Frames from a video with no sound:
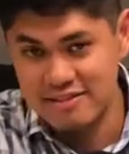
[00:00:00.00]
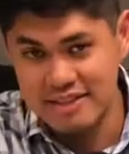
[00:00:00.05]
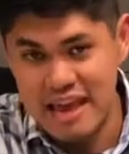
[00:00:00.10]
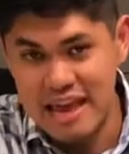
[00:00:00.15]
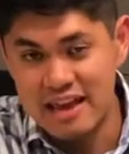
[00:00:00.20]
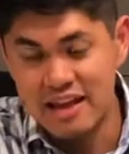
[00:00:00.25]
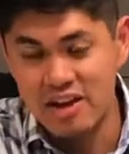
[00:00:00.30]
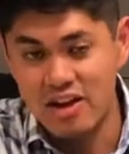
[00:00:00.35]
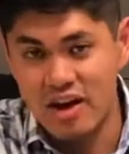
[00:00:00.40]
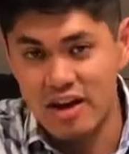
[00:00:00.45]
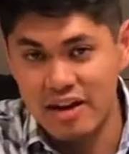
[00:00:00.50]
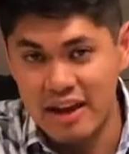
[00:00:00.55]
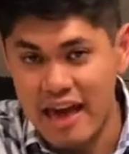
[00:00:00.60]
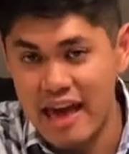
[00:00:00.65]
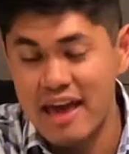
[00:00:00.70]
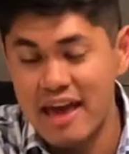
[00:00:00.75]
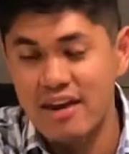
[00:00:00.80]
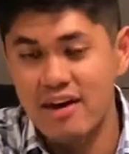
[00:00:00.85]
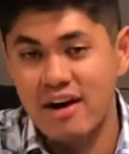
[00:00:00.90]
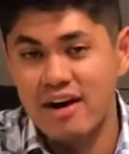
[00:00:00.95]
take it on
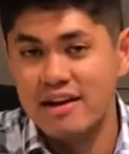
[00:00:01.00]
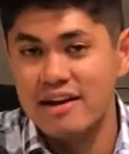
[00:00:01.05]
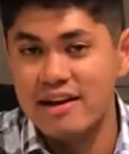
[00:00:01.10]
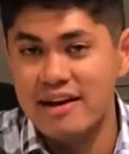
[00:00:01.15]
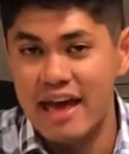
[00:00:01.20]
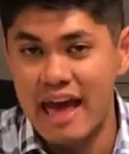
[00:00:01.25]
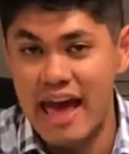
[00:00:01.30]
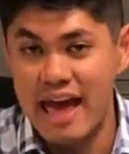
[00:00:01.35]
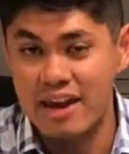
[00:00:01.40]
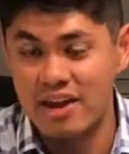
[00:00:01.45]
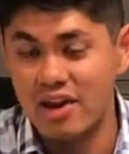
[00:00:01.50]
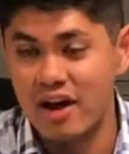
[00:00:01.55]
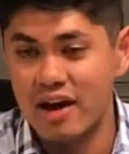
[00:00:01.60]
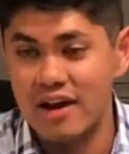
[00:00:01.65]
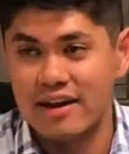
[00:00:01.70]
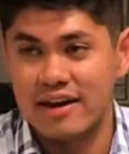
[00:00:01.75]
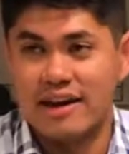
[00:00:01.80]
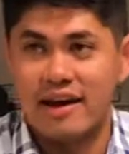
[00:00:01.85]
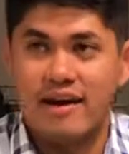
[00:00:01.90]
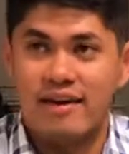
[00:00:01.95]
head on, and
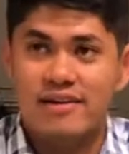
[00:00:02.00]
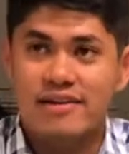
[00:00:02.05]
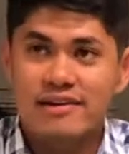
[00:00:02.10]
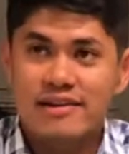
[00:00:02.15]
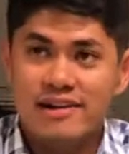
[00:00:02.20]
knock it out.